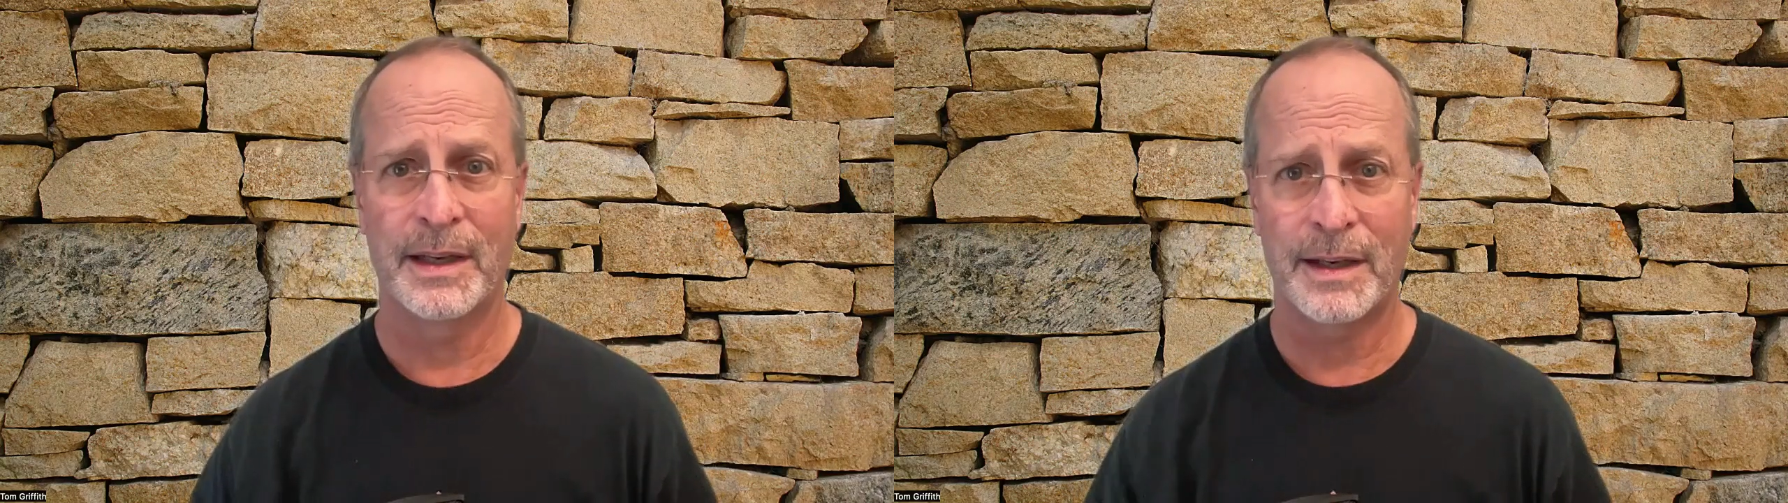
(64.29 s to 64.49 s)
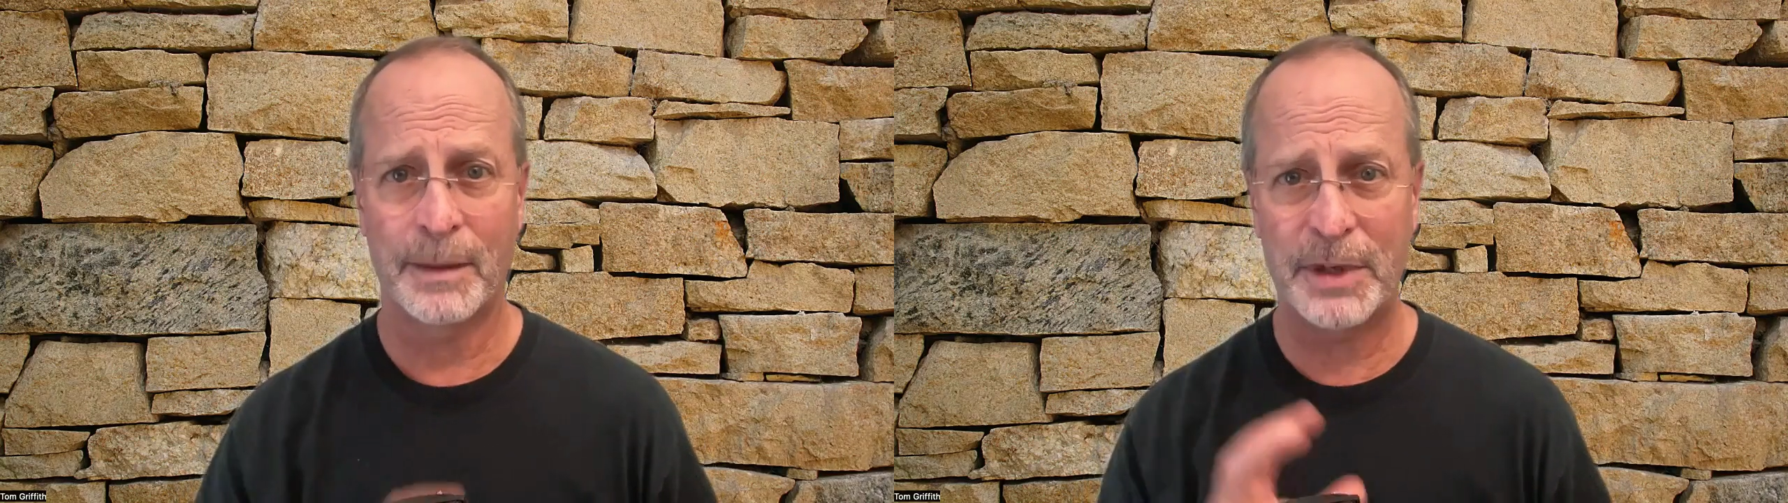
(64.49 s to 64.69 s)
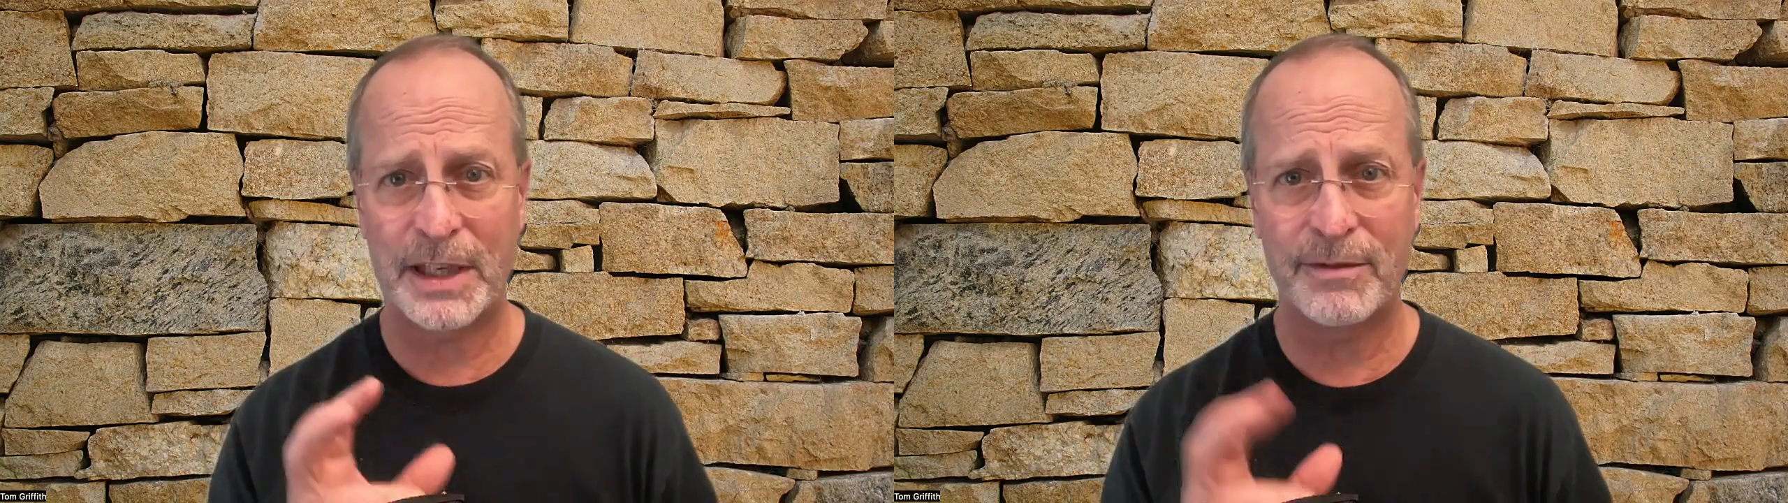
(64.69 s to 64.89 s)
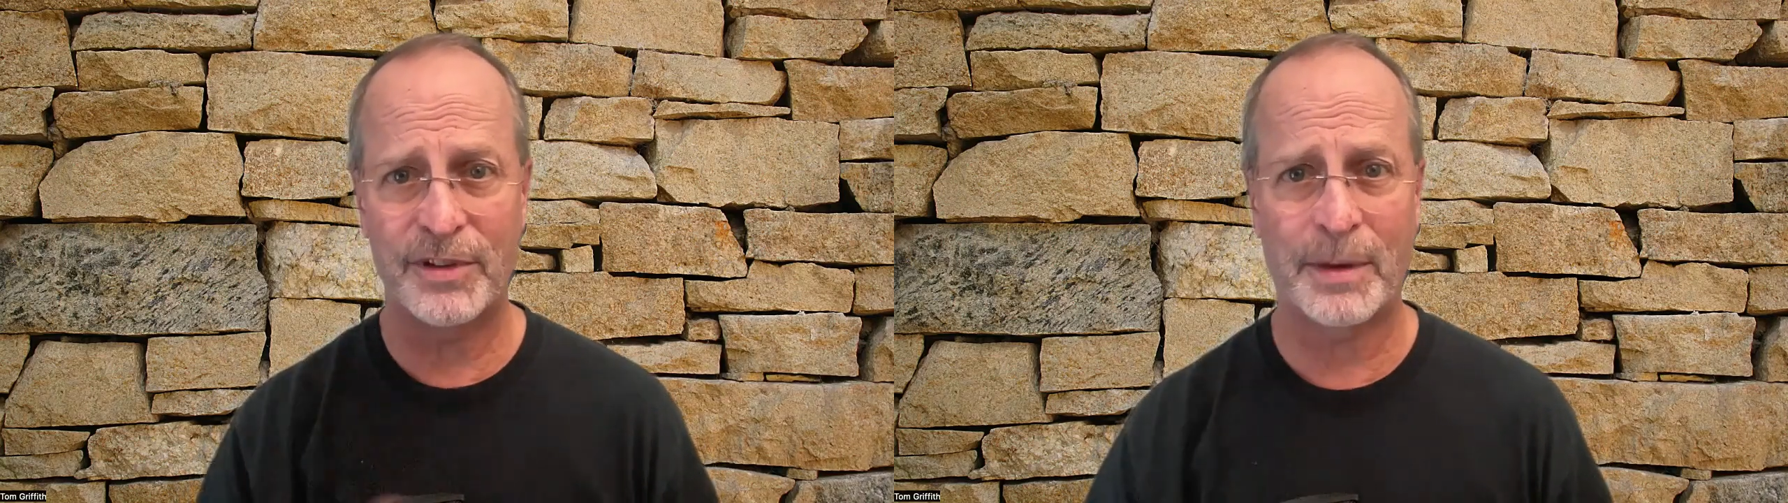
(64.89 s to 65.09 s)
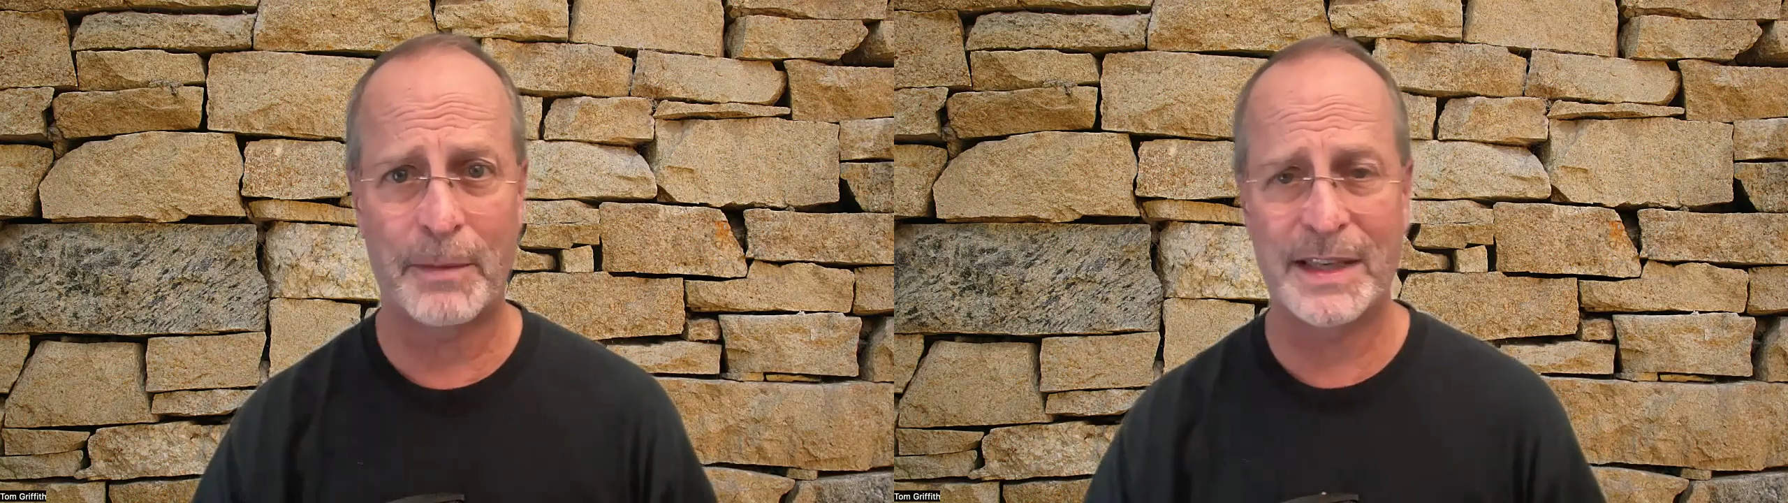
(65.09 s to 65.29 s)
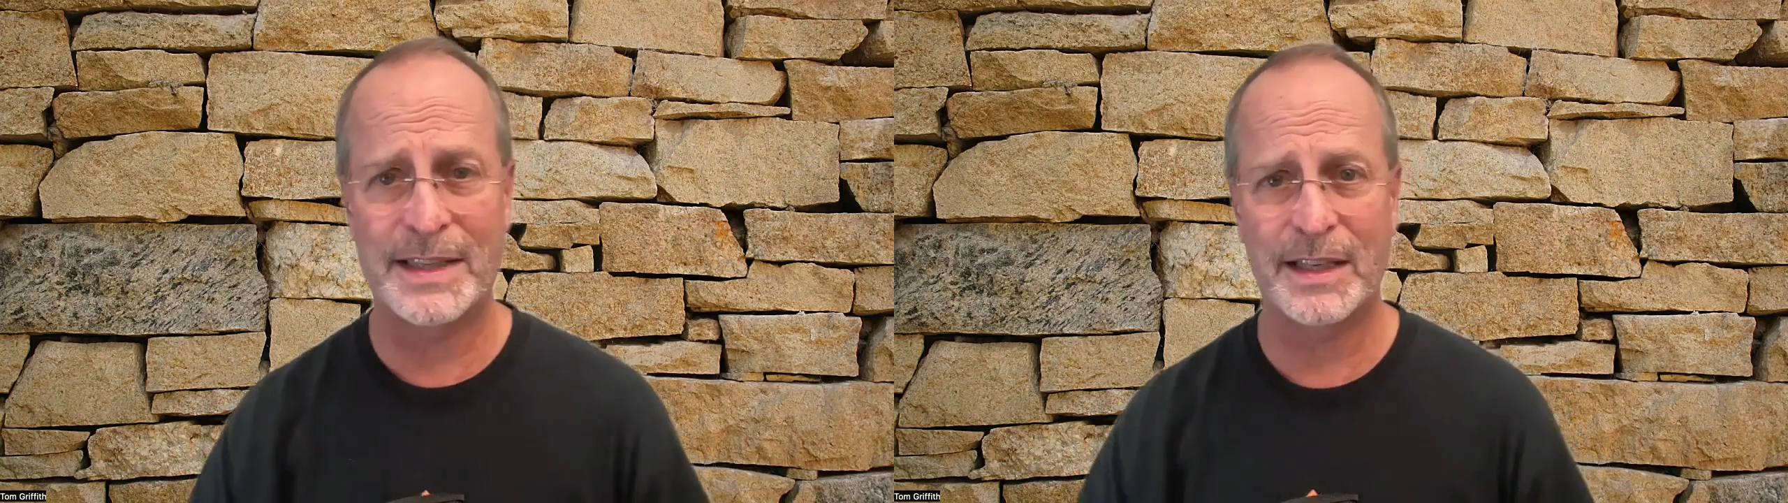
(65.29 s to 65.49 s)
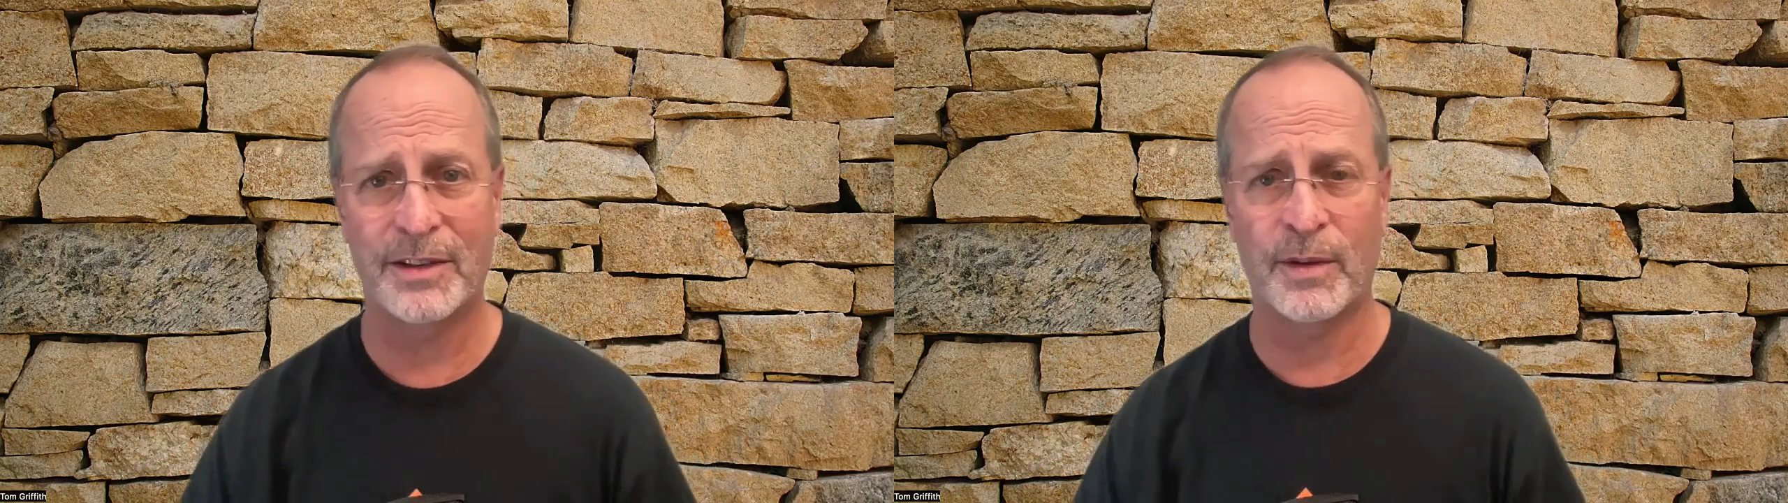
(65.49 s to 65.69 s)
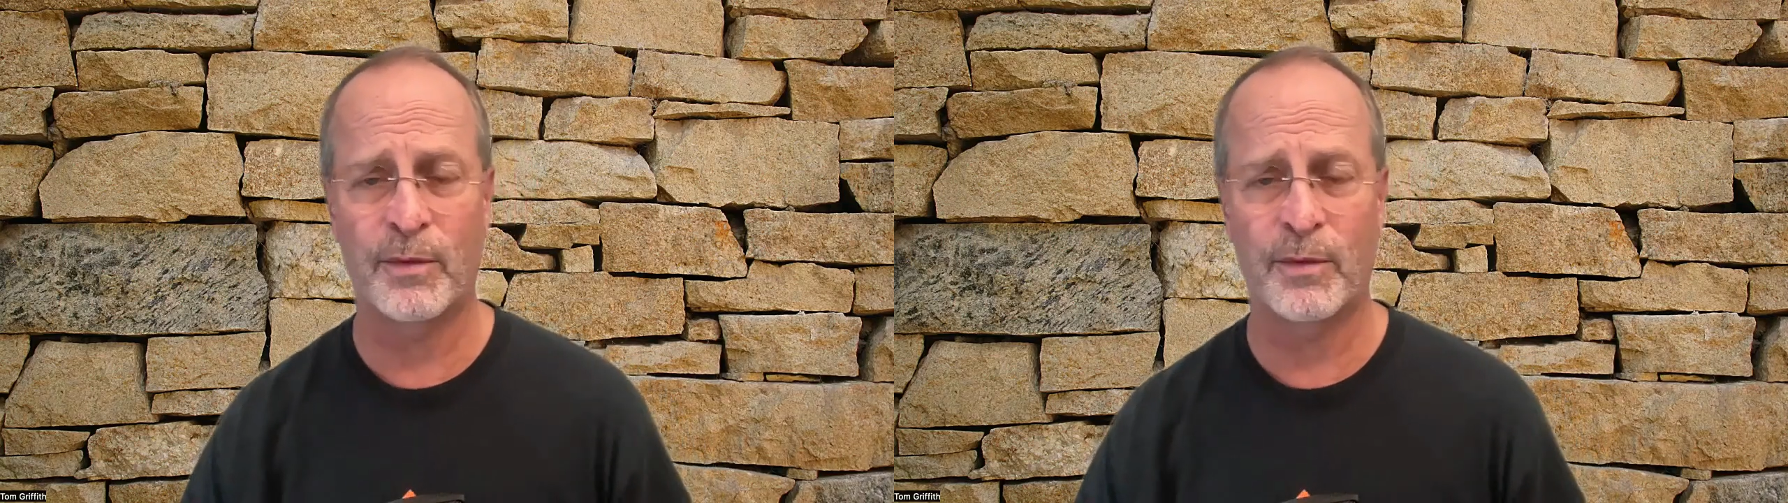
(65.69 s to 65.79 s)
let me give you some ideas